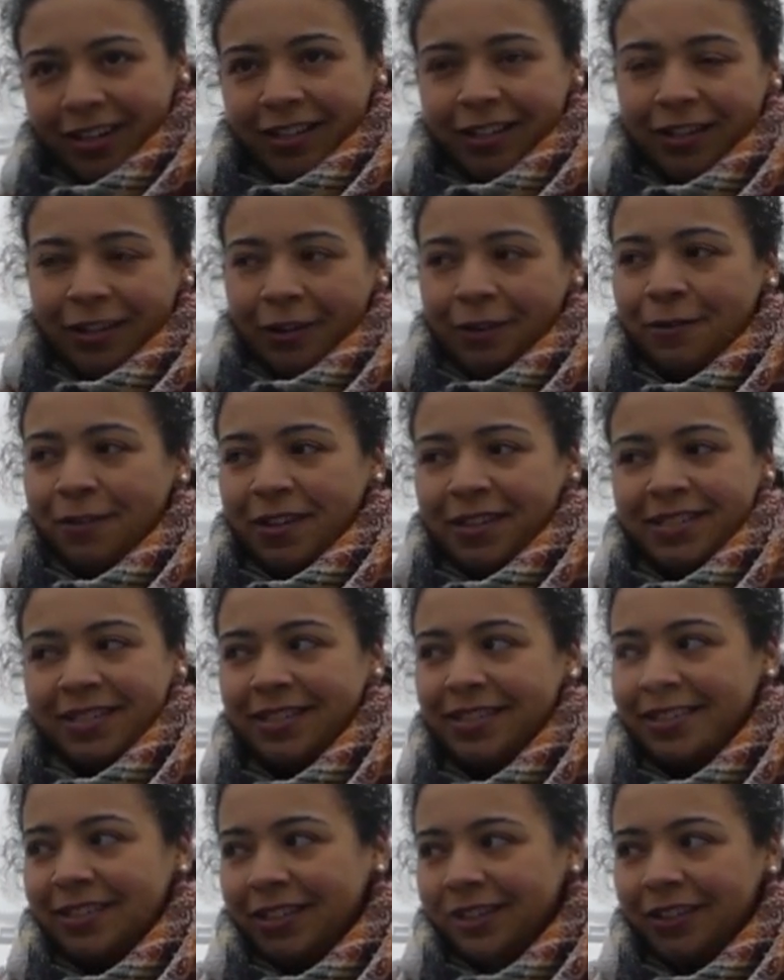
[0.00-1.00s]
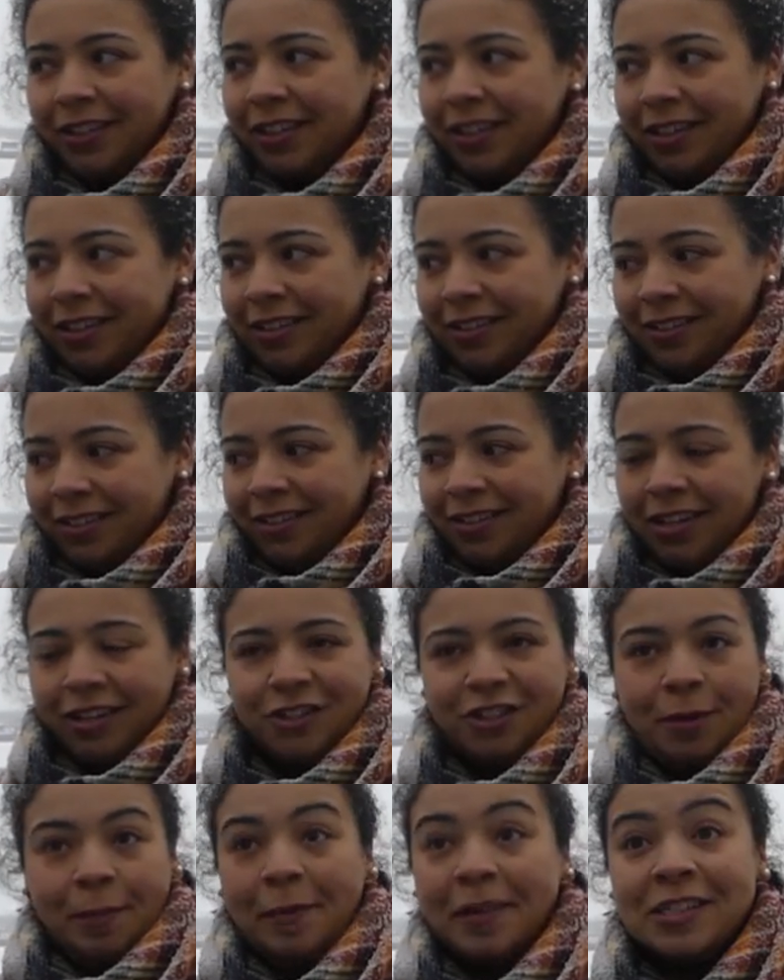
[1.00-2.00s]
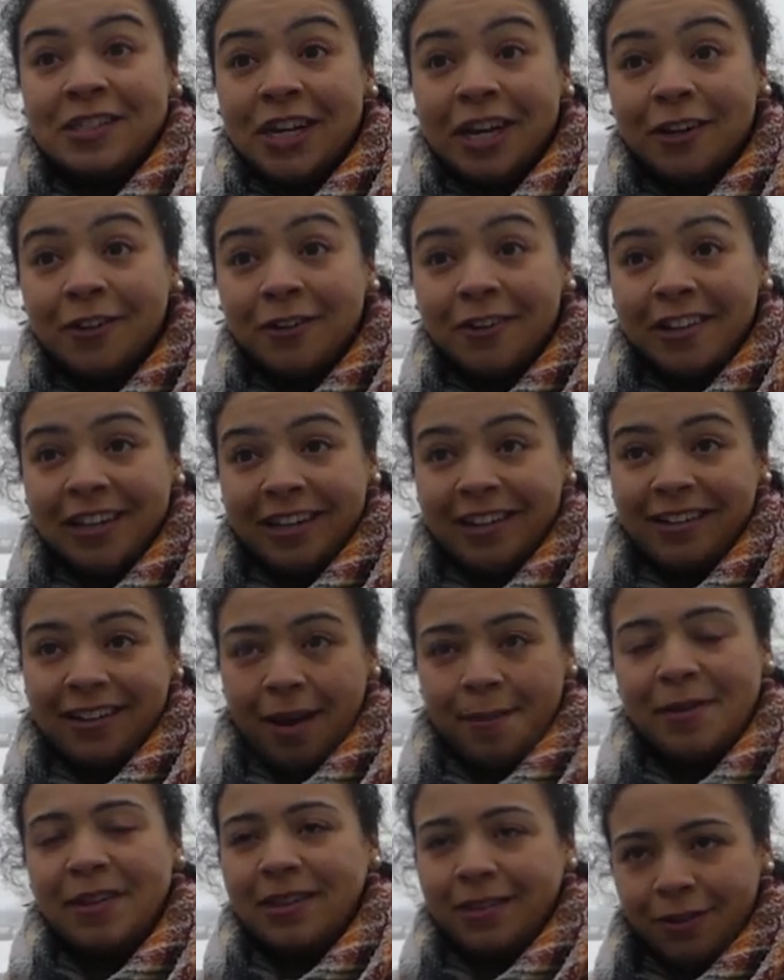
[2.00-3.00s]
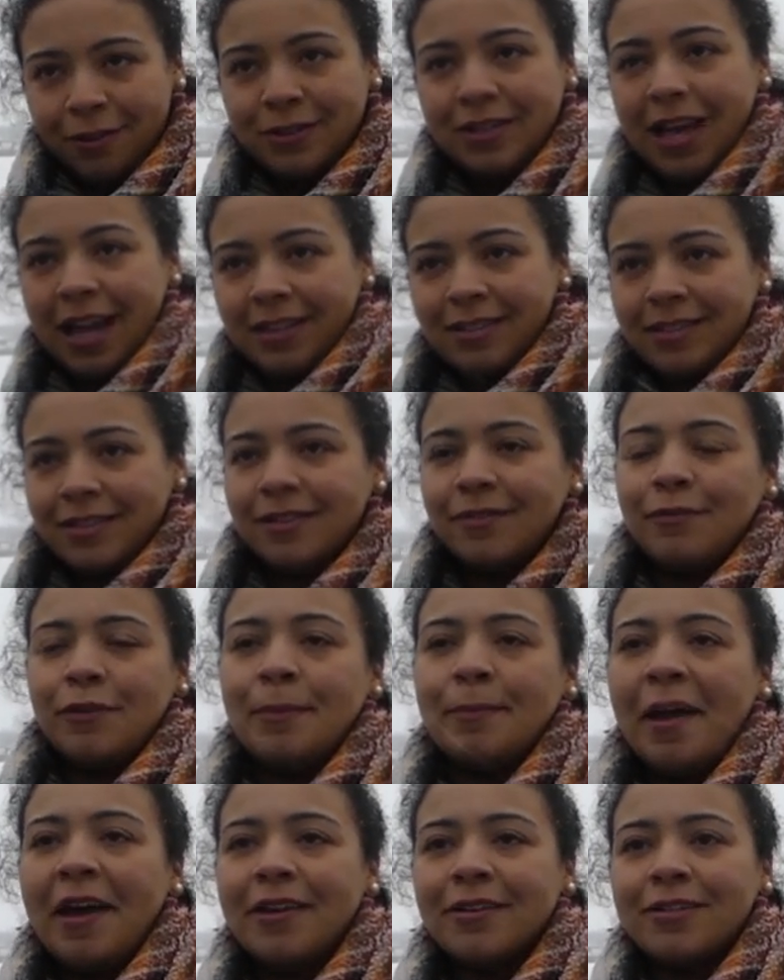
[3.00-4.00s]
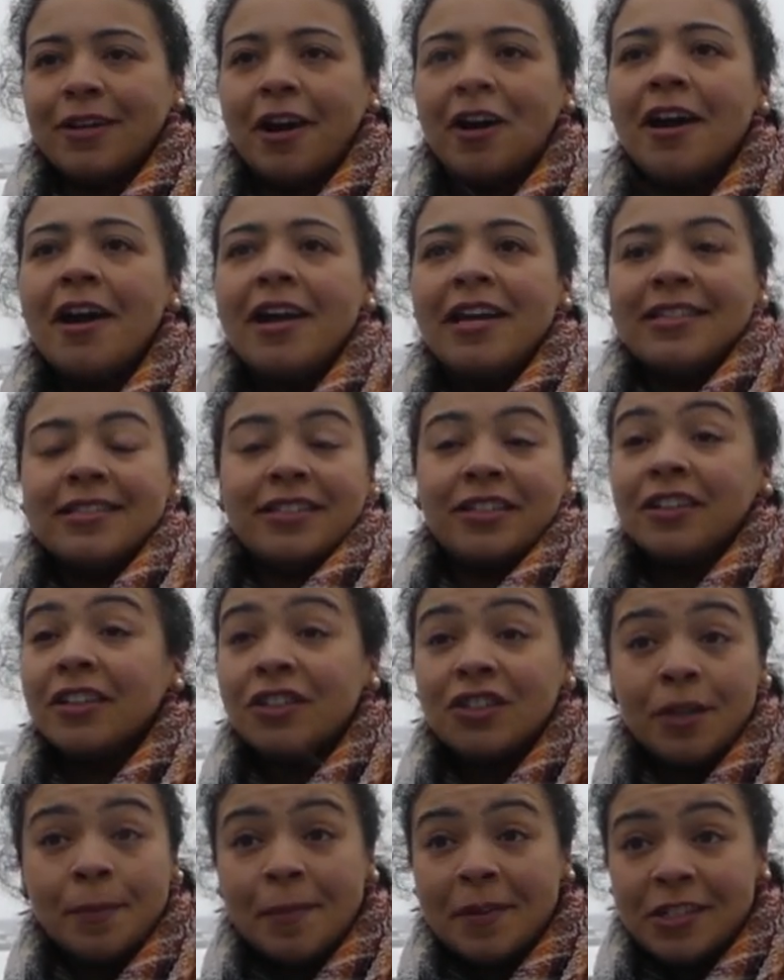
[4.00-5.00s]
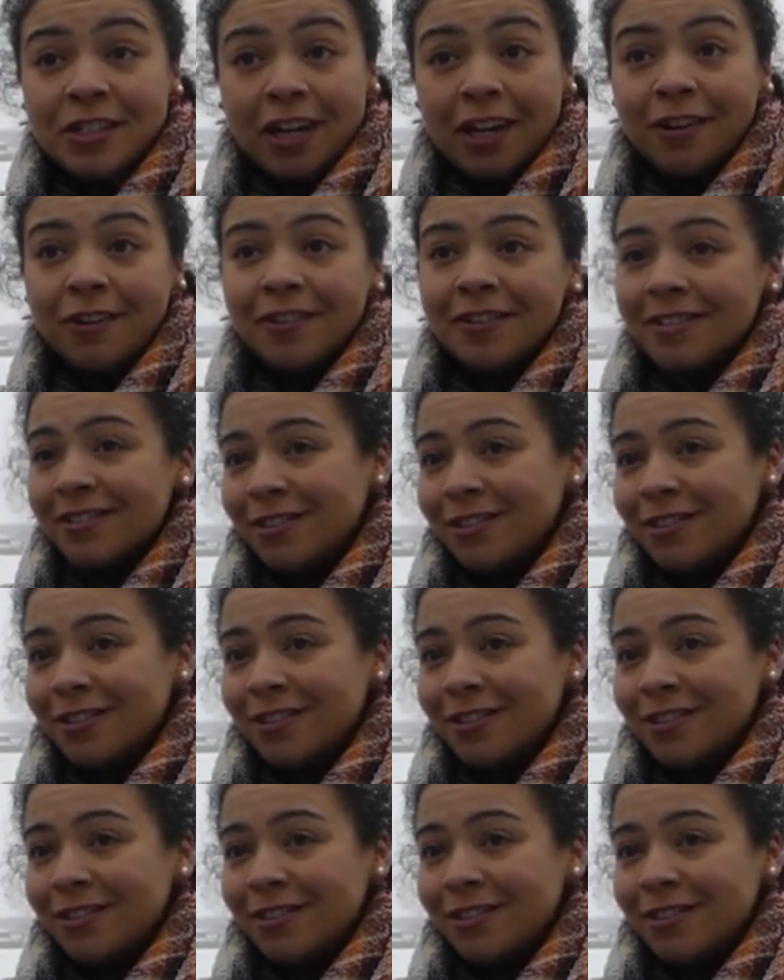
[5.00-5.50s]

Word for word: you know, this is still a, a, shipping channel, and I mean, those last few miles are still a shipping channel.